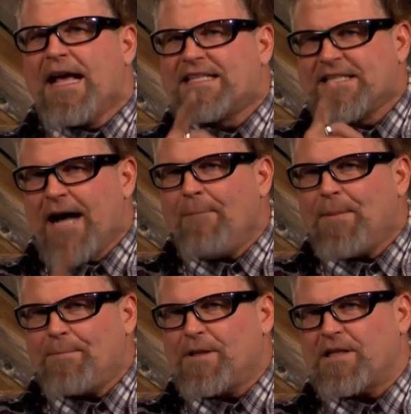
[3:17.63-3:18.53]
It's not
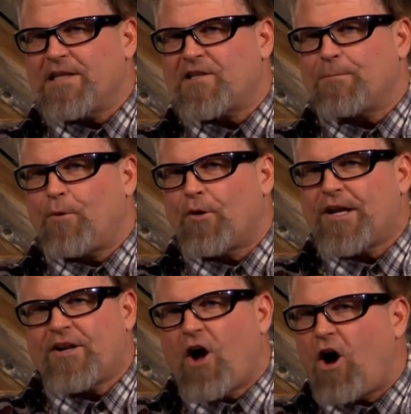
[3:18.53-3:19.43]
biblically
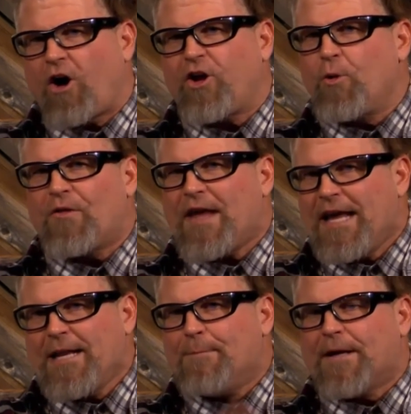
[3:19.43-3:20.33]
supported, and I'll argue with
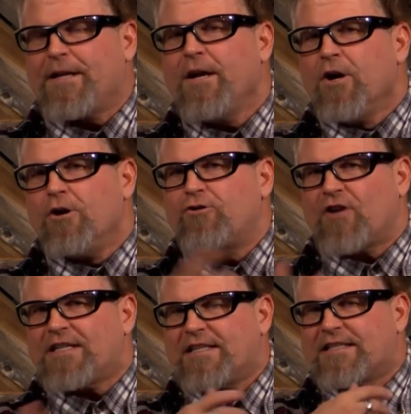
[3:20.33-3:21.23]
anybody who
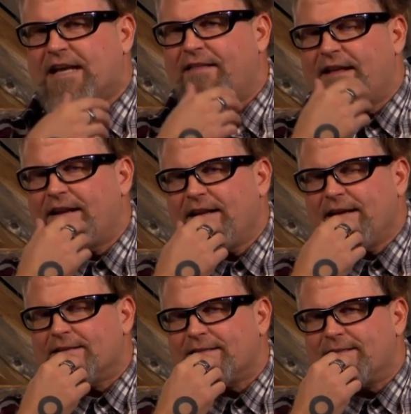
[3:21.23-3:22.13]
tries to say that it
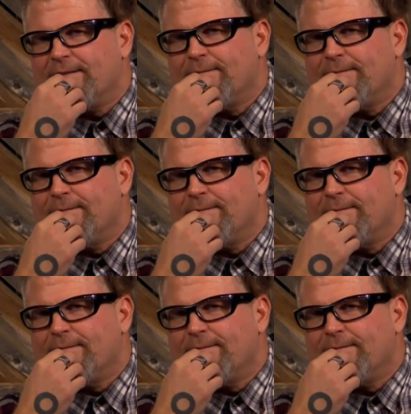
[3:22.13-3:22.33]
is.